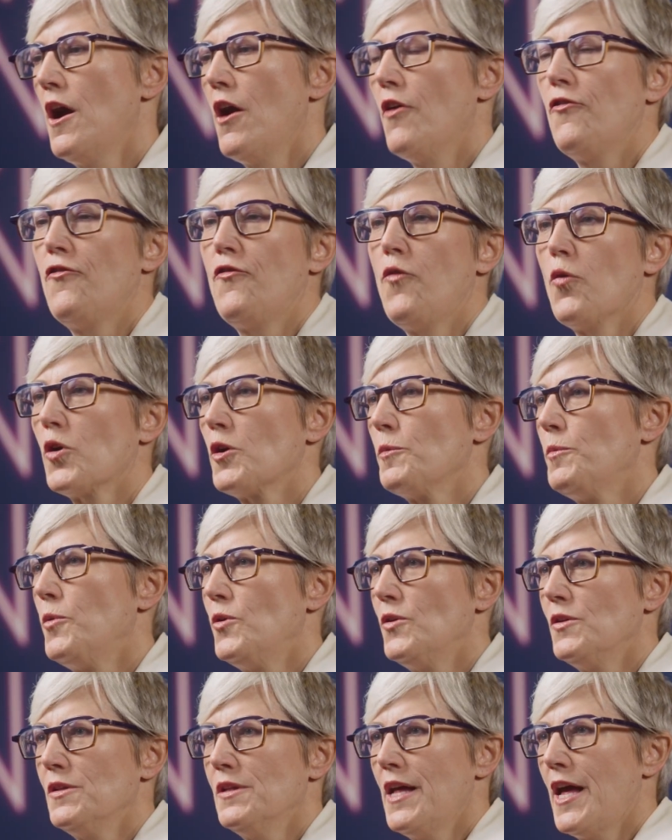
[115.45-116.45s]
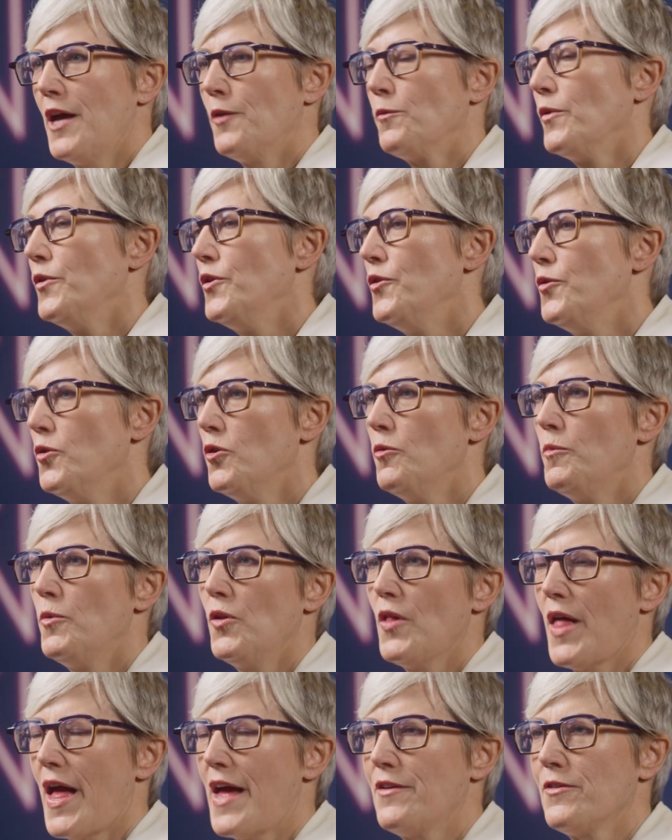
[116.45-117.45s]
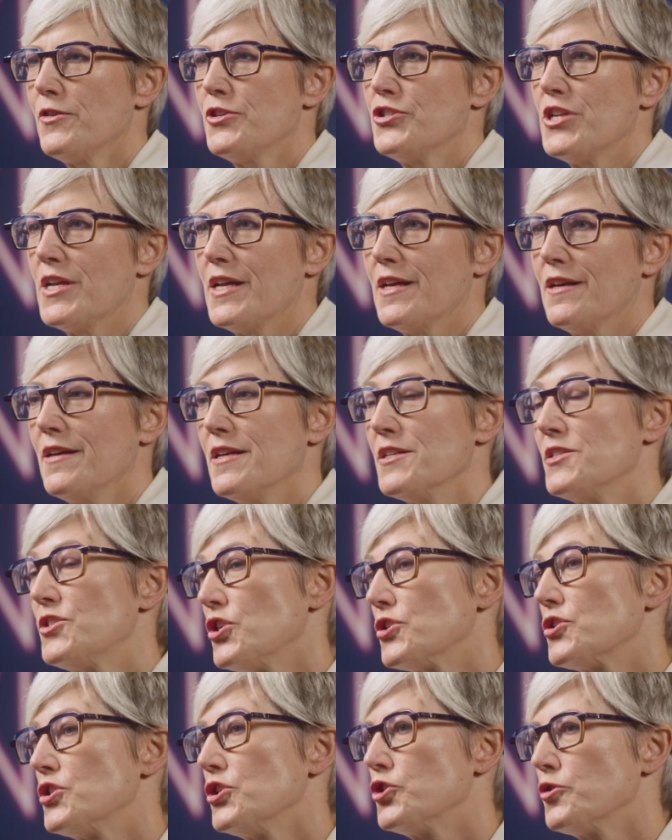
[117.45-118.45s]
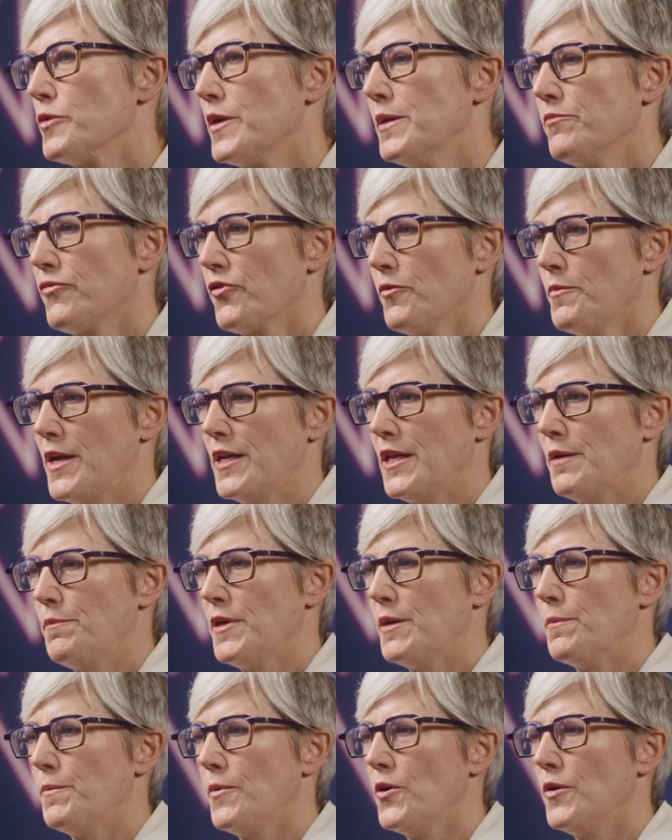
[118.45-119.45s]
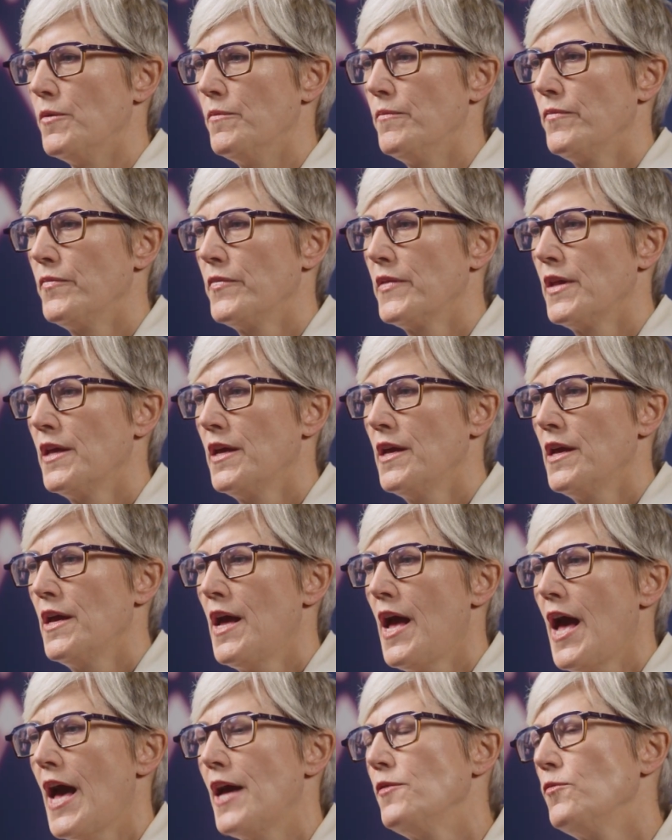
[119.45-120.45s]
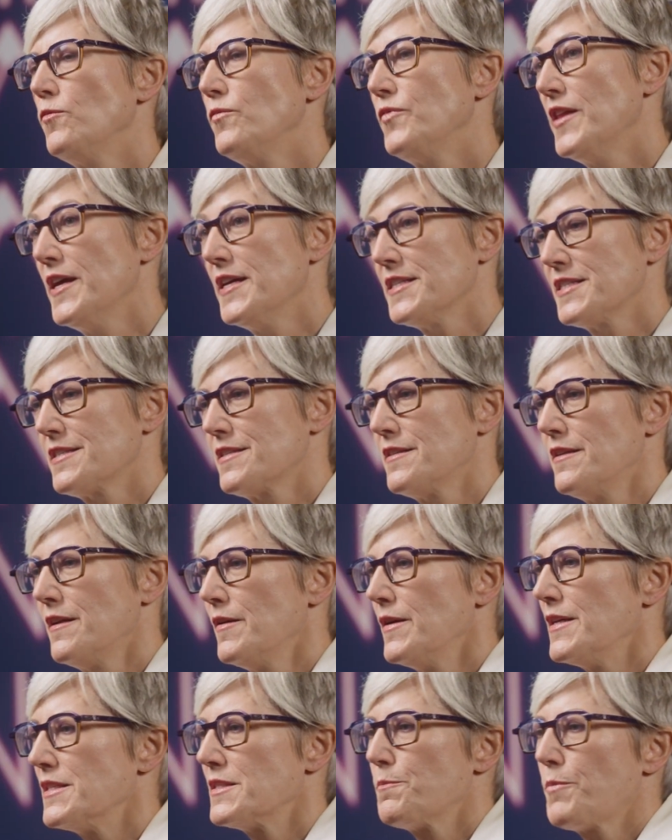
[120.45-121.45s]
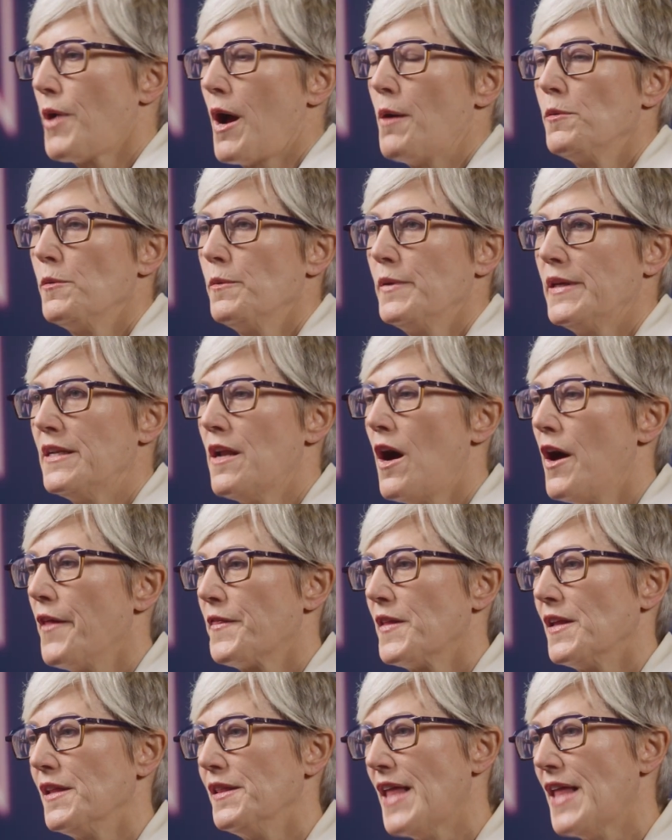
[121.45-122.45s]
Affordable and renewable energy is just a dream for many people. And this is probably not the